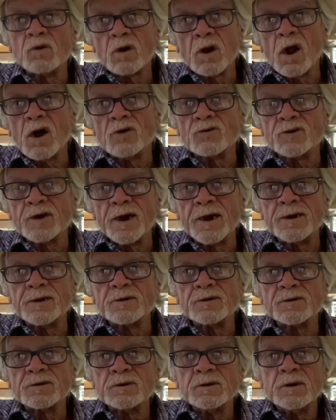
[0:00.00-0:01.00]
Los
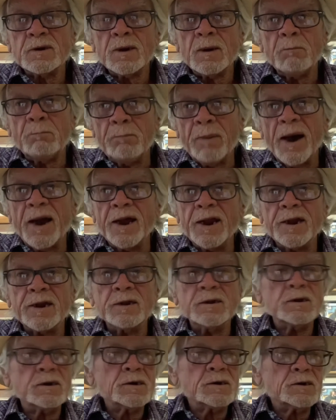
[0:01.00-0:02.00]
Angeles painted
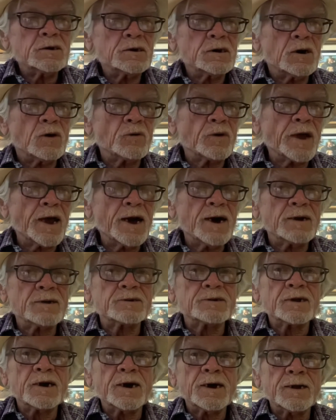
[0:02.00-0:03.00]
on the
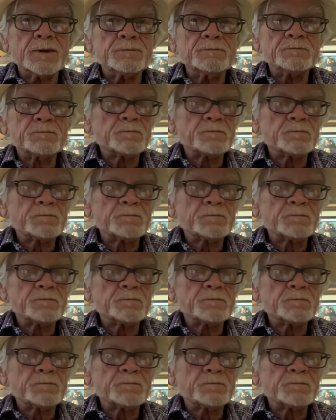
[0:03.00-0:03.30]
outside.